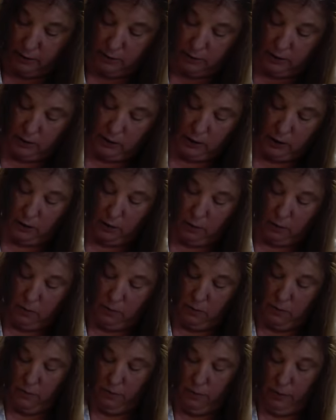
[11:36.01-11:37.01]
So,
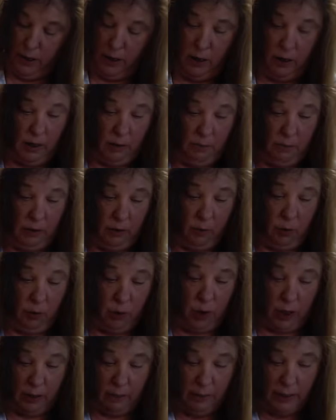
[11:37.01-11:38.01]
I mean, we
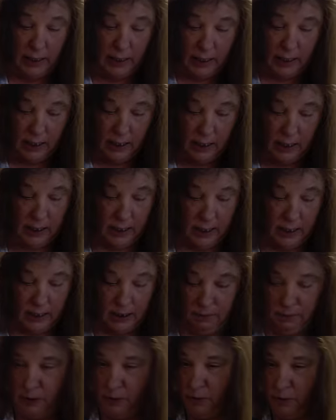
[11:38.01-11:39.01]
want to make it good,
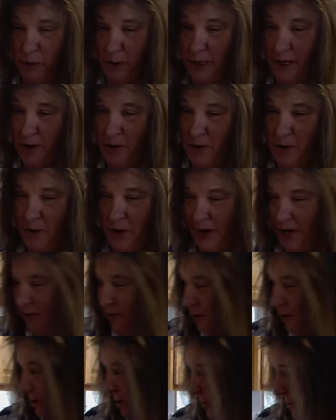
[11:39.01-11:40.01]
but we don't want to
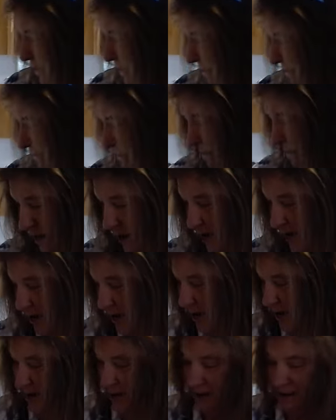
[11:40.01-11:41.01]
ruin it, right?
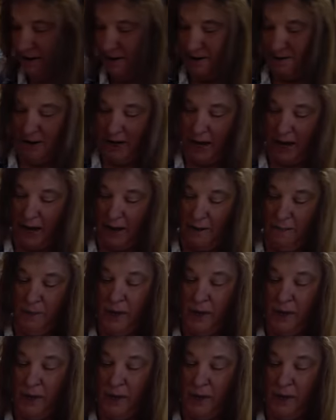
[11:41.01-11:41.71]
Okay.